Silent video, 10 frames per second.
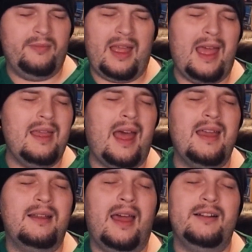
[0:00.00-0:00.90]

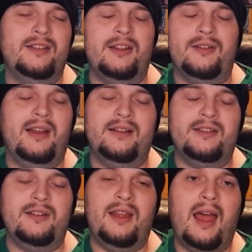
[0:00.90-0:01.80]
I don't
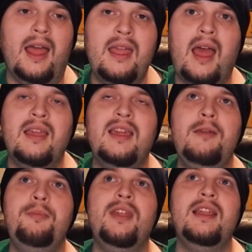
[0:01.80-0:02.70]
know. I
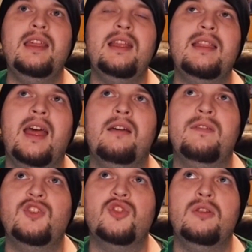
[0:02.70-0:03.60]
keep thinking that
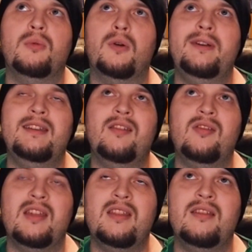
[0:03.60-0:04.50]
eventually we're going to
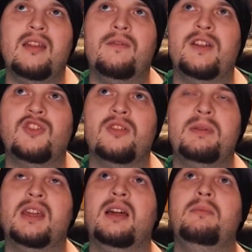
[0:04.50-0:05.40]
see this eventually
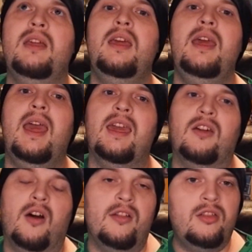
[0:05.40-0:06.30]
become a
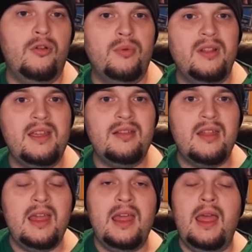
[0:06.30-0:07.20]
console release.
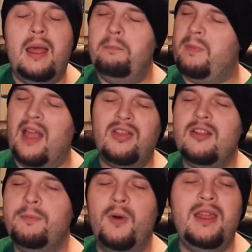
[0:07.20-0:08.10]
At
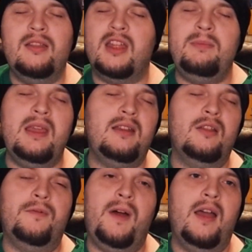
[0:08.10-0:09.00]
this point, it's going to be
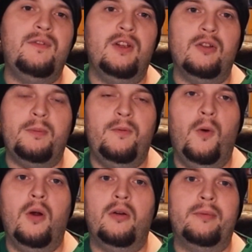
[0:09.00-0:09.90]
another 5 years
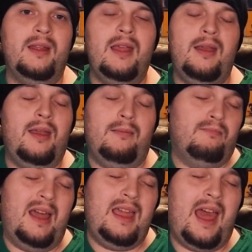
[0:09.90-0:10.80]
before it
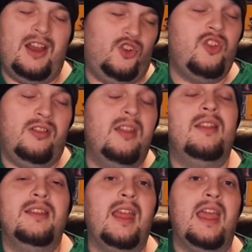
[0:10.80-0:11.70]
might actually see
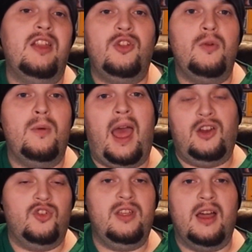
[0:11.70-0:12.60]
the day to
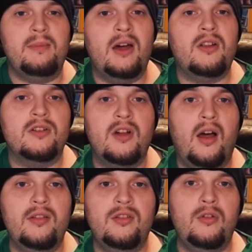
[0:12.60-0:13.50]
actually come out on
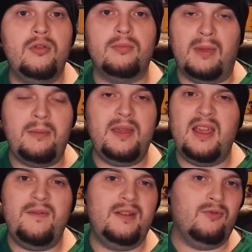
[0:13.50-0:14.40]
consoles, maybe
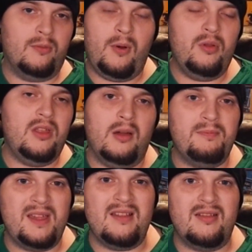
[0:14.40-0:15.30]
even remotely on
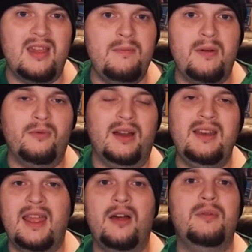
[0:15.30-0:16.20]
PC, but
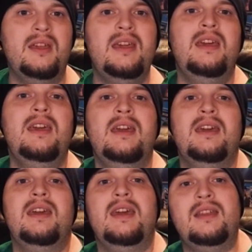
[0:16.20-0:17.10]
right now,
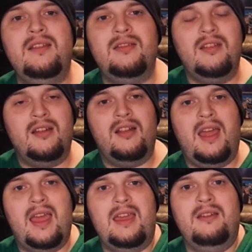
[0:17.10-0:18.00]
it is still
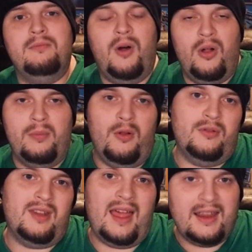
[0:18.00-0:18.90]
a
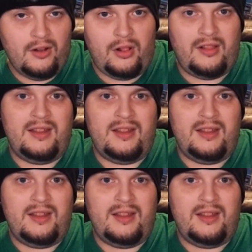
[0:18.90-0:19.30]
mobile title.